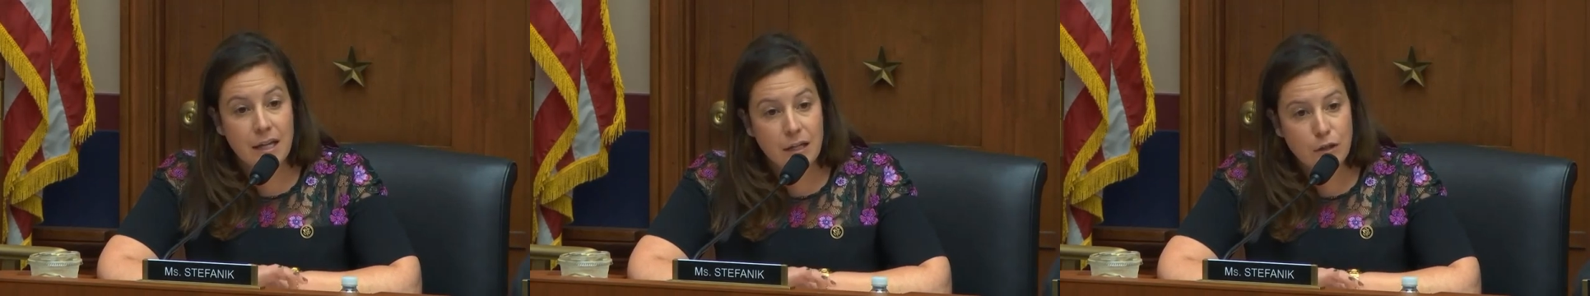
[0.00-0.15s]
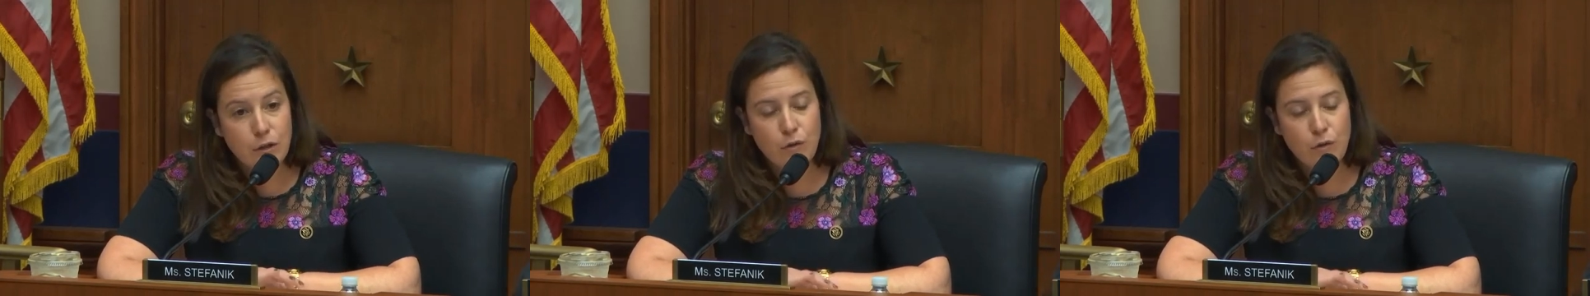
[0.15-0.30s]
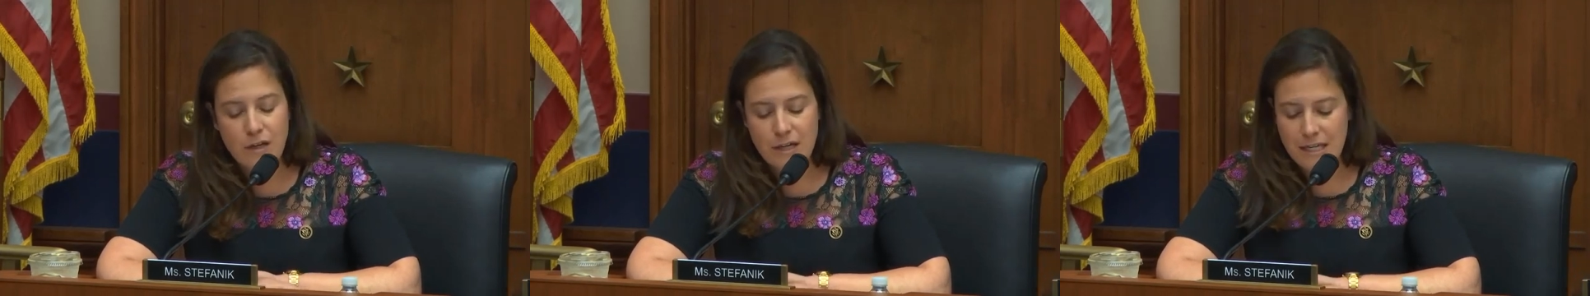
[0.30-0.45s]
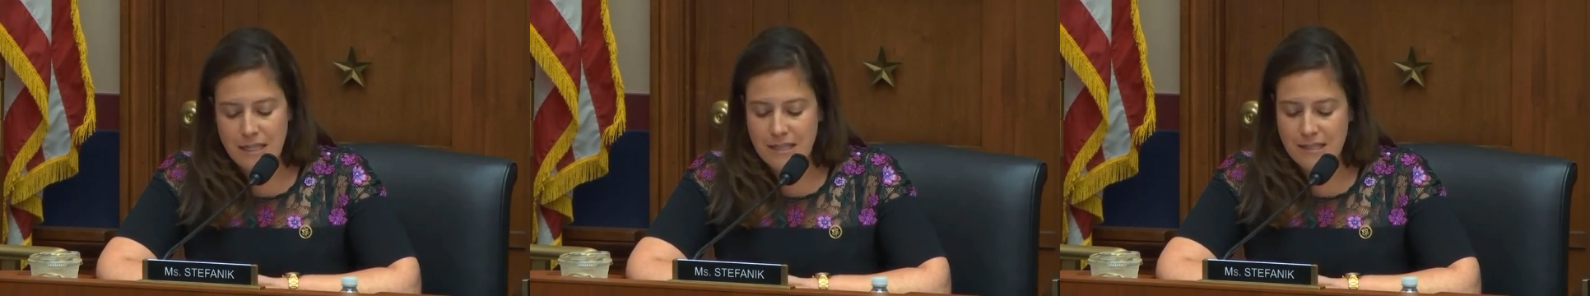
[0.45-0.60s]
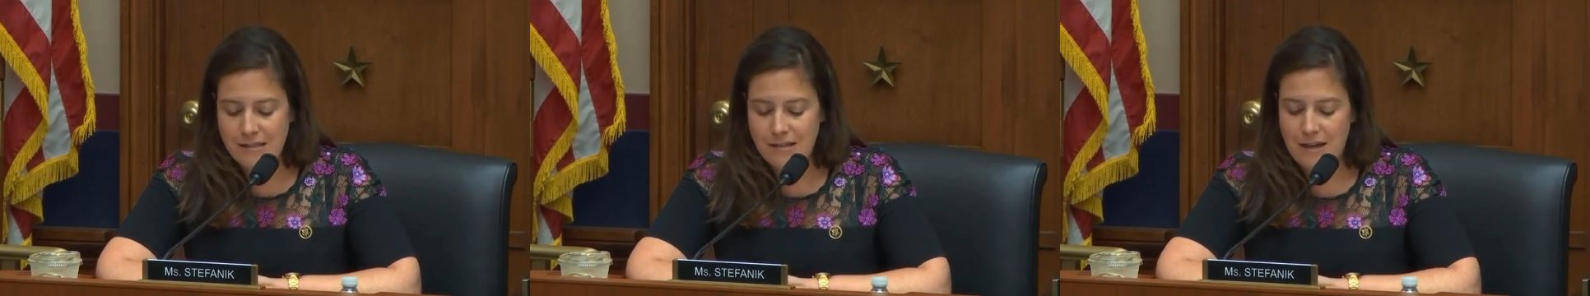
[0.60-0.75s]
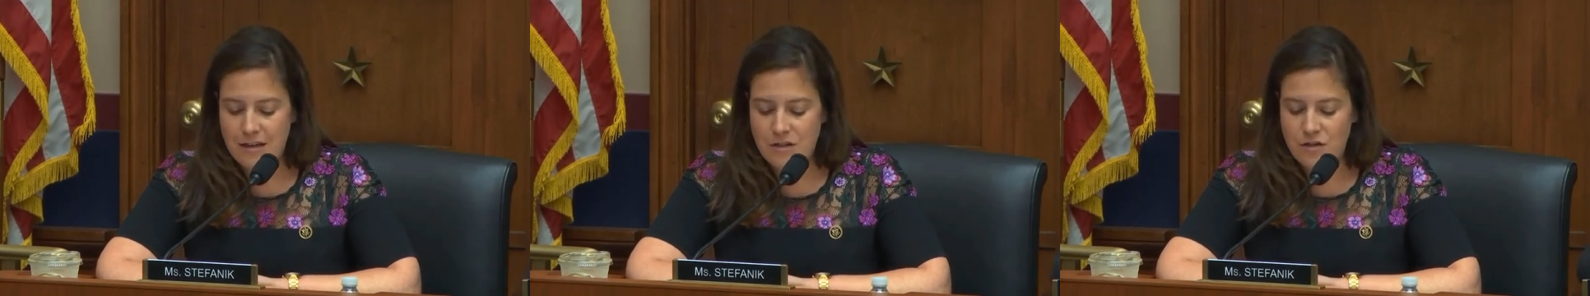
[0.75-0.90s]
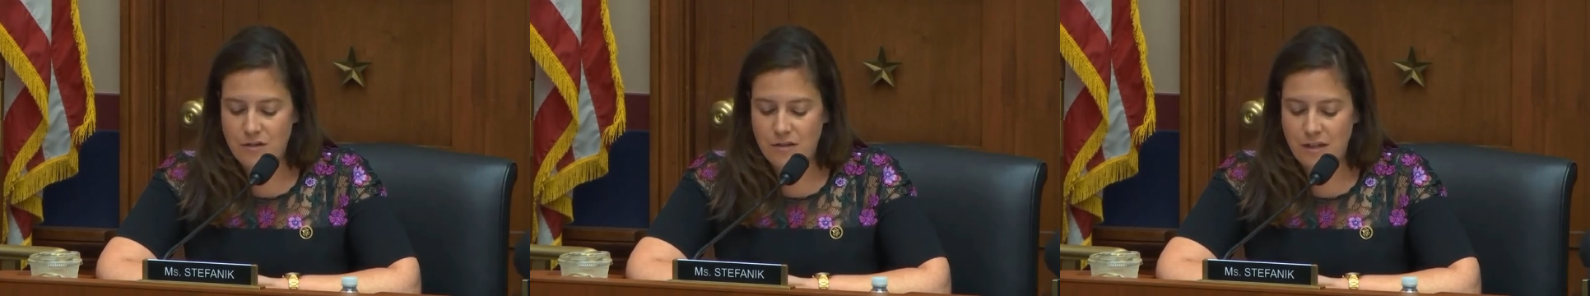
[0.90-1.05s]
Included in
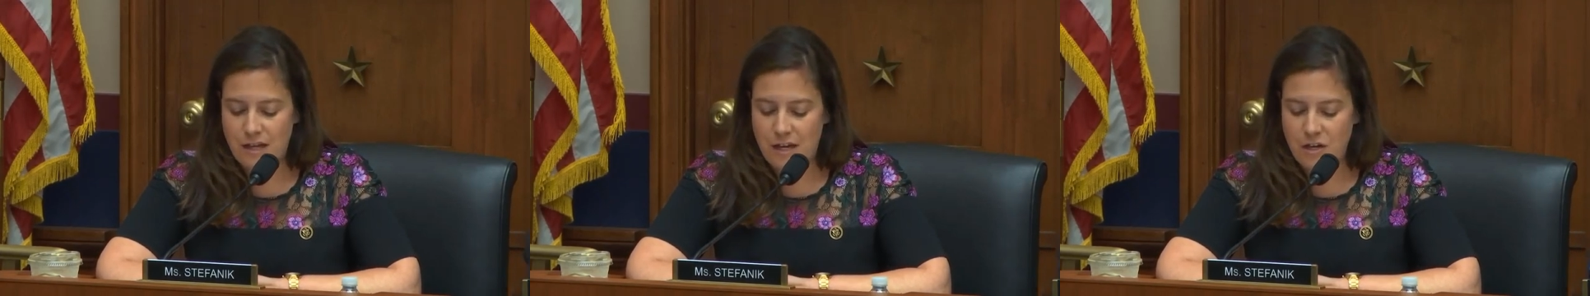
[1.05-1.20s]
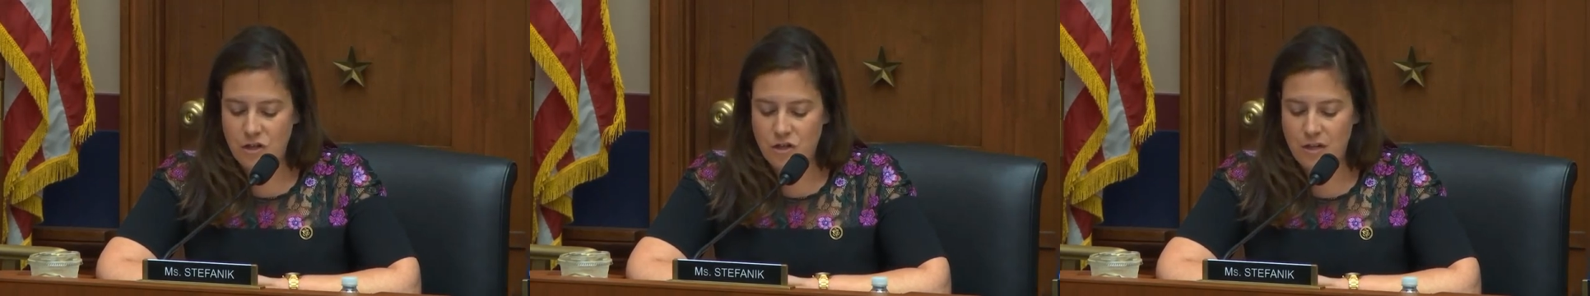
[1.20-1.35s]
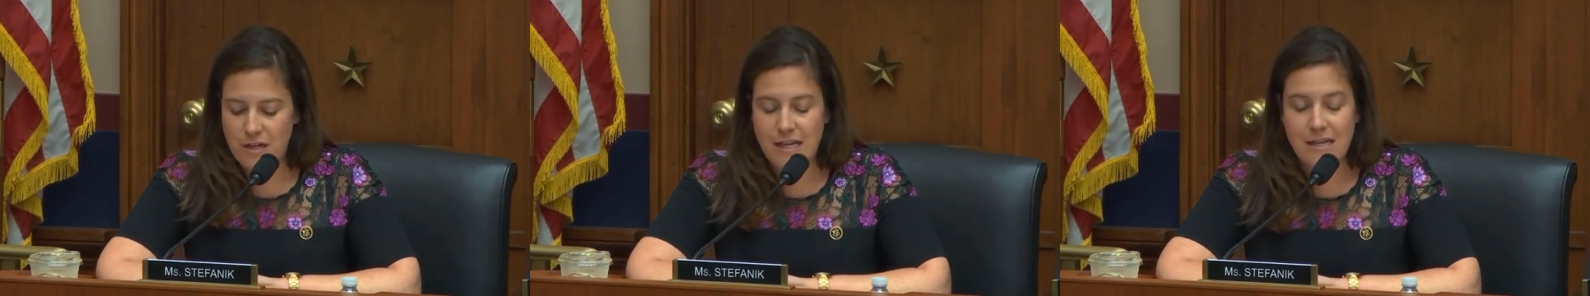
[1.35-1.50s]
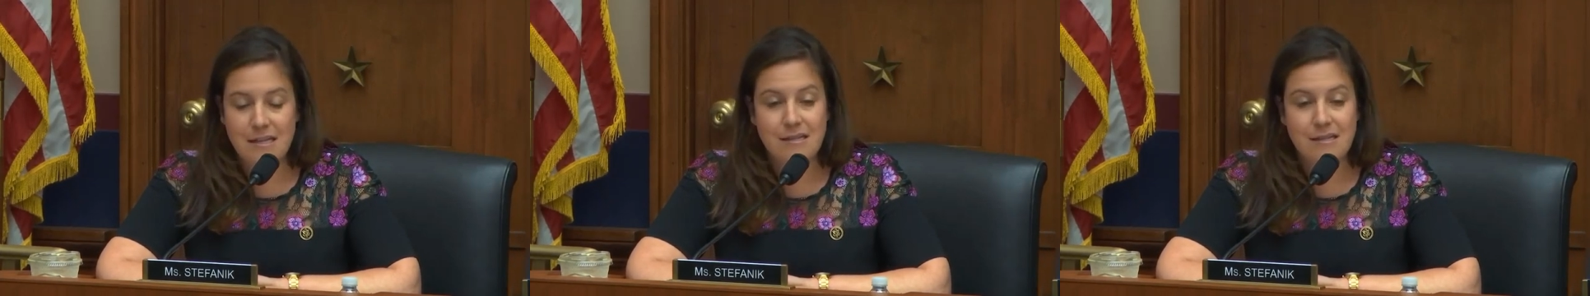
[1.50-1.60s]
this legislation